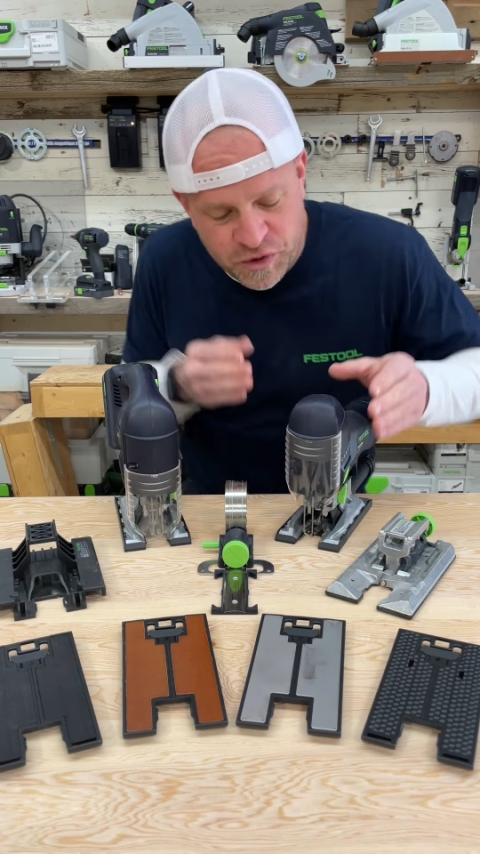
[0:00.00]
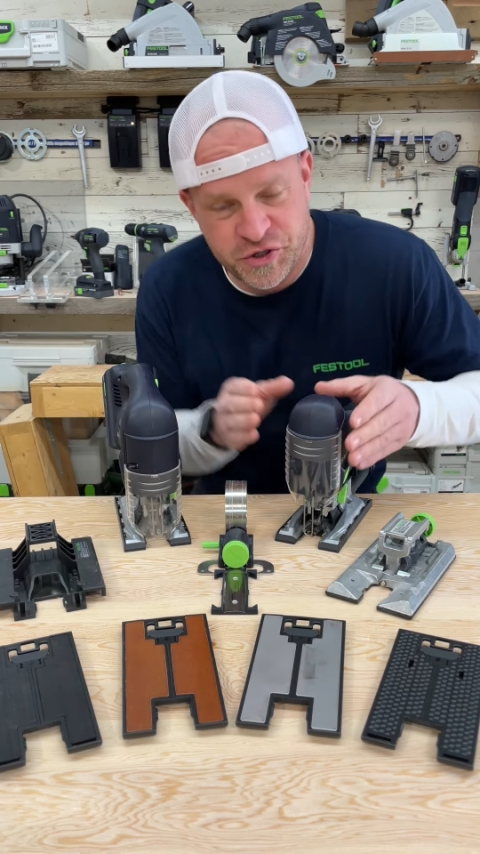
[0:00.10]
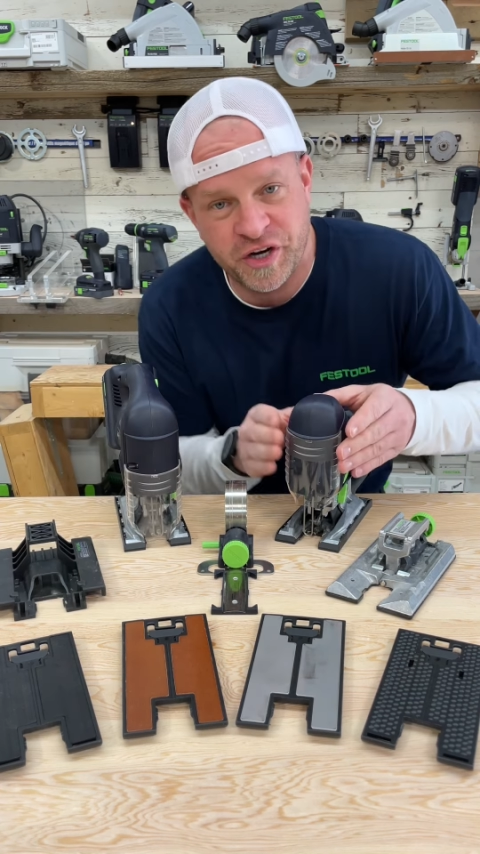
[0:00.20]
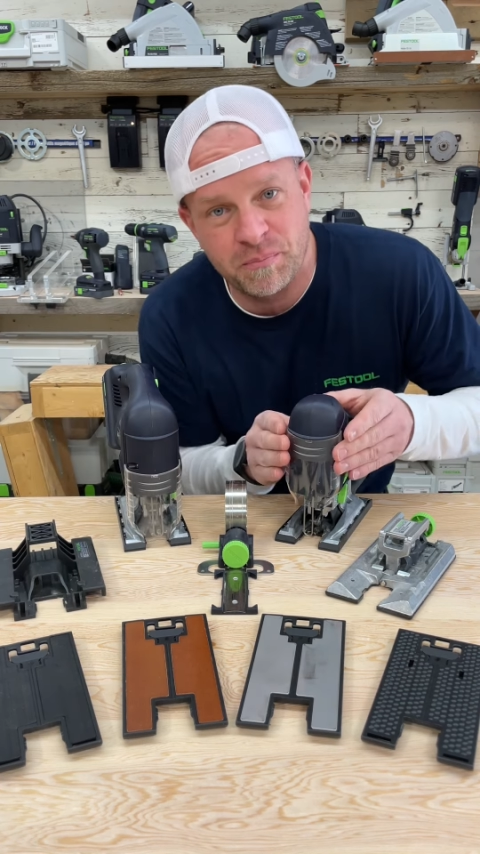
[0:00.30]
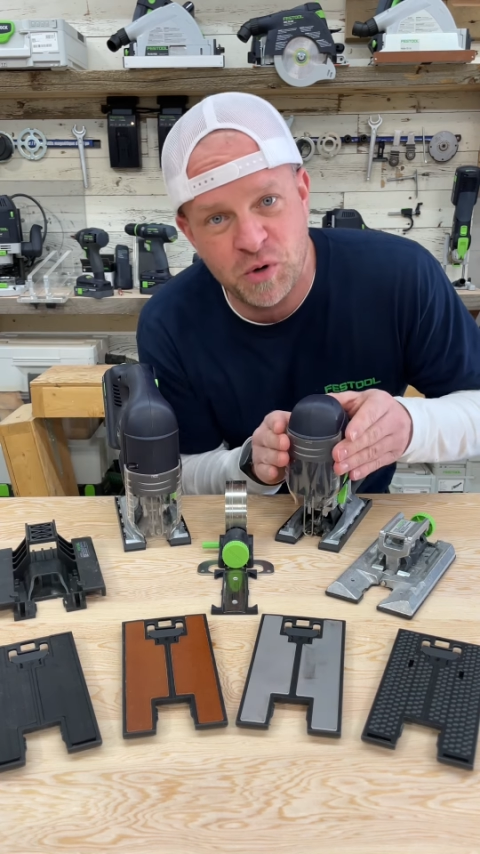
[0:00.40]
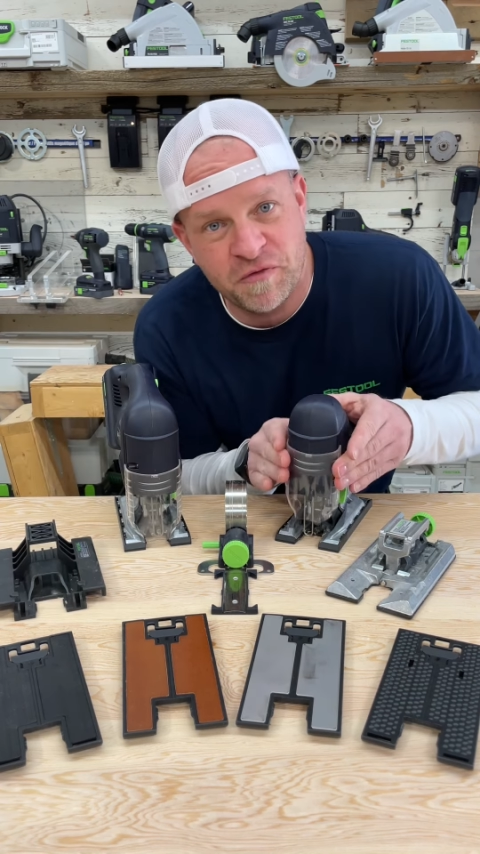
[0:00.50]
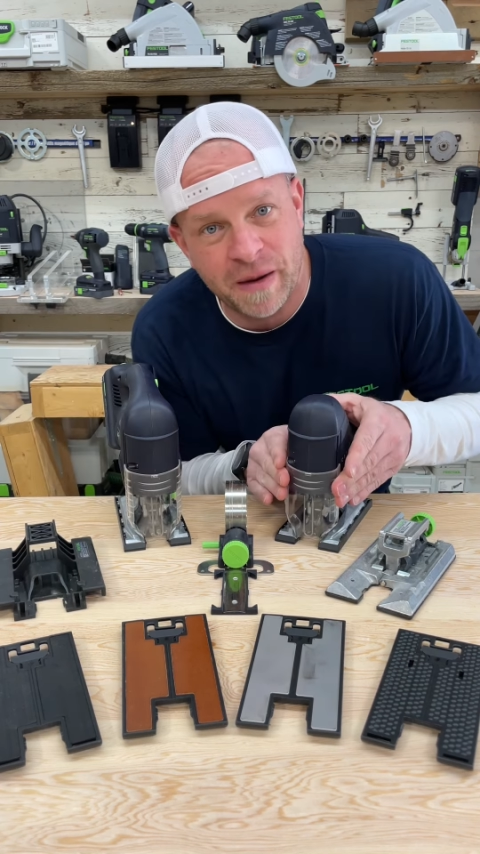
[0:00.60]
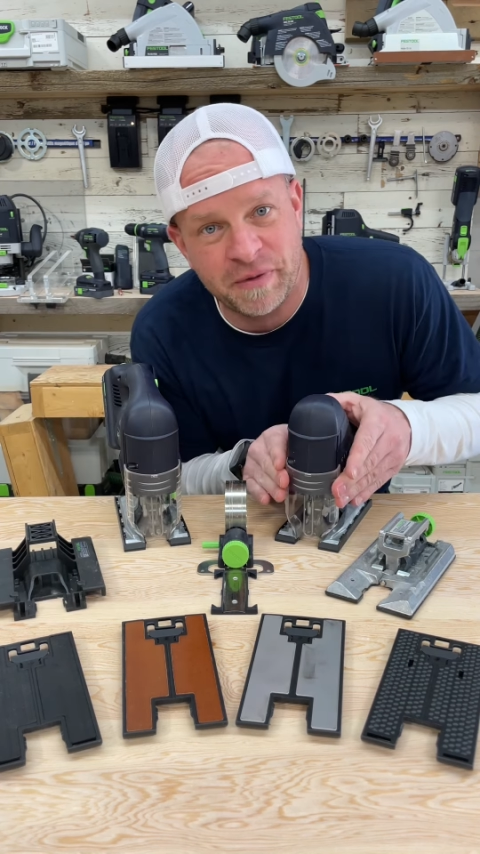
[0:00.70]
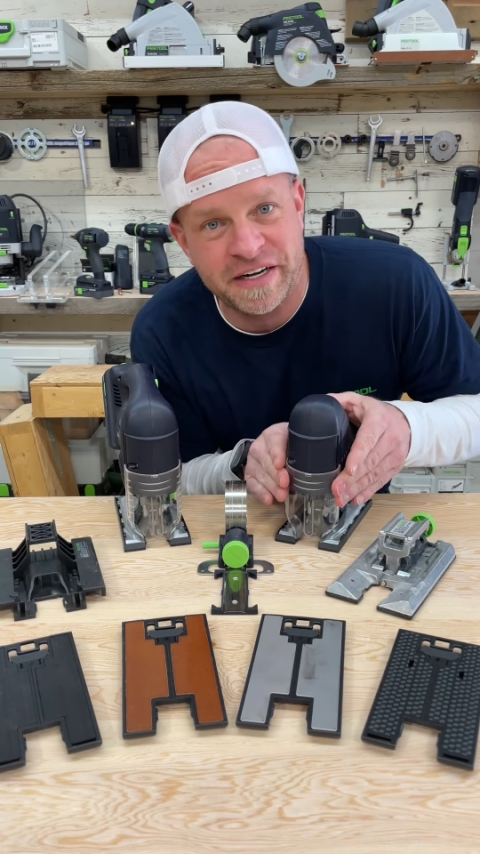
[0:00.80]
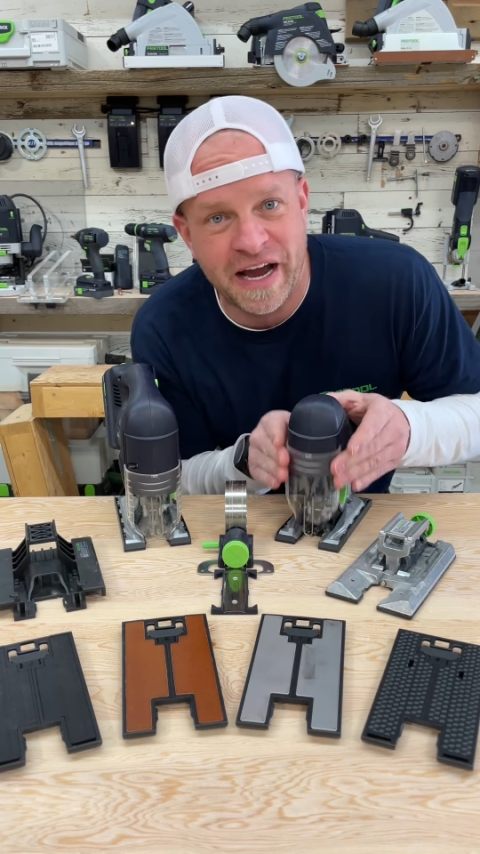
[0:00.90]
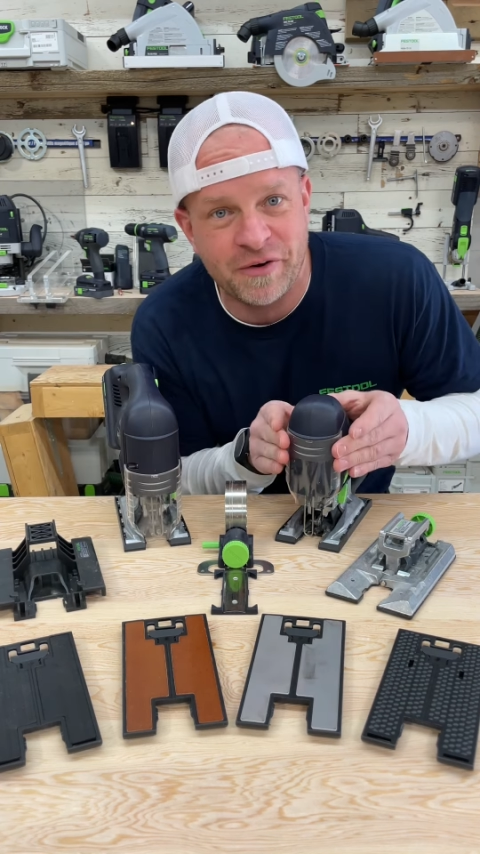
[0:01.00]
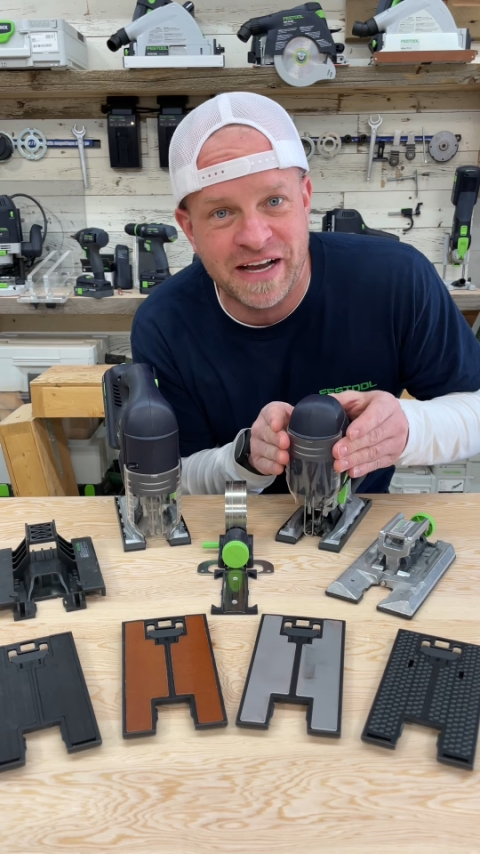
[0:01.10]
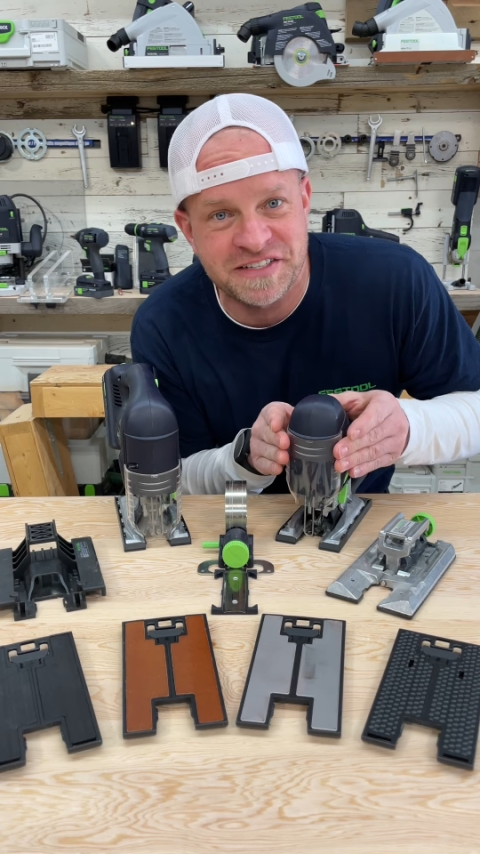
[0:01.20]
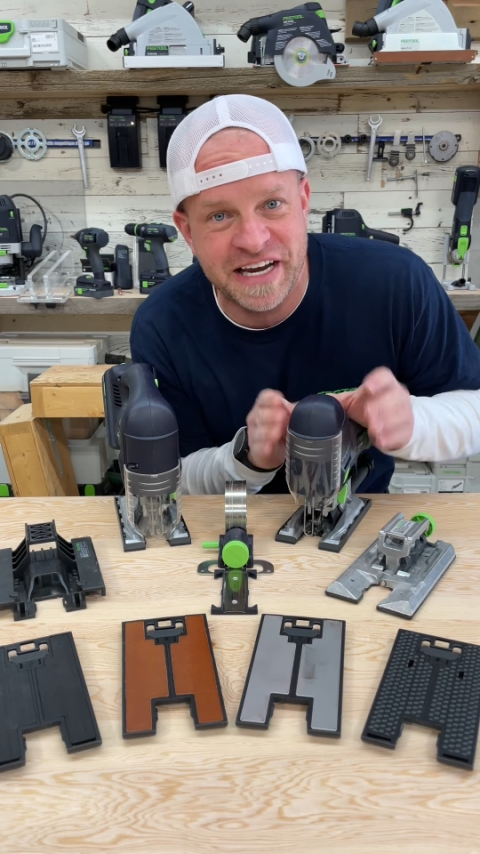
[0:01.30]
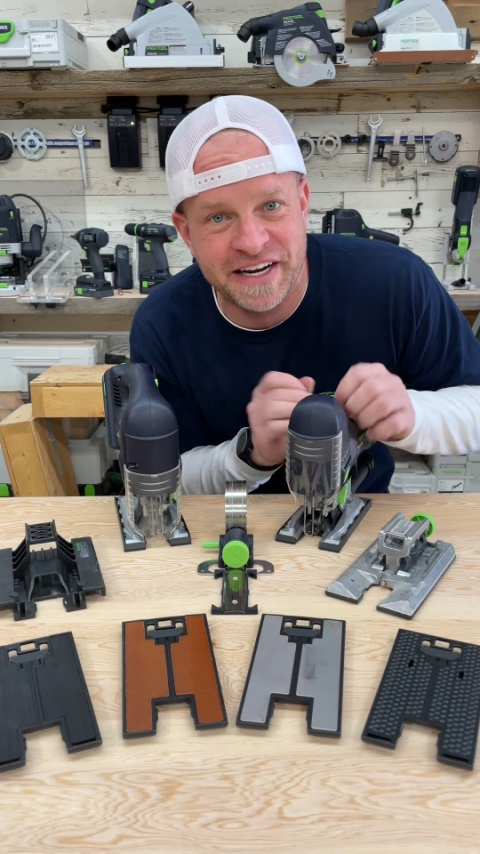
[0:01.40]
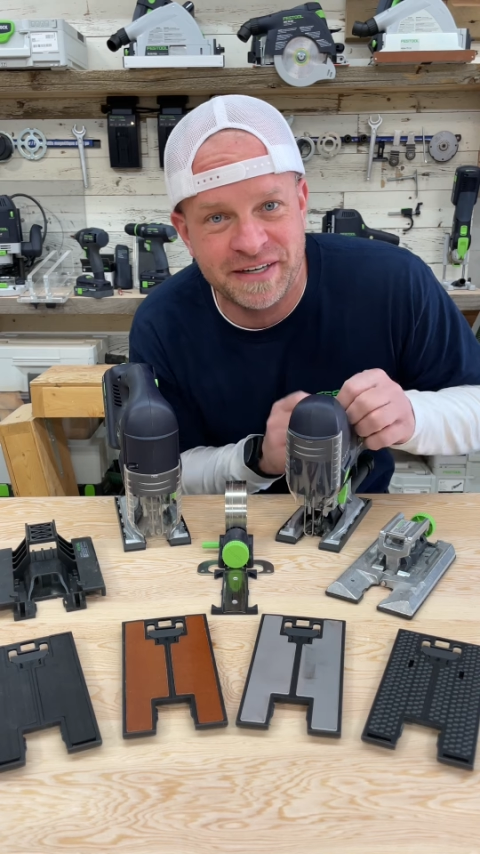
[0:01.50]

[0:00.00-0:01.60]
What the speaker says: you can move up and down as needed.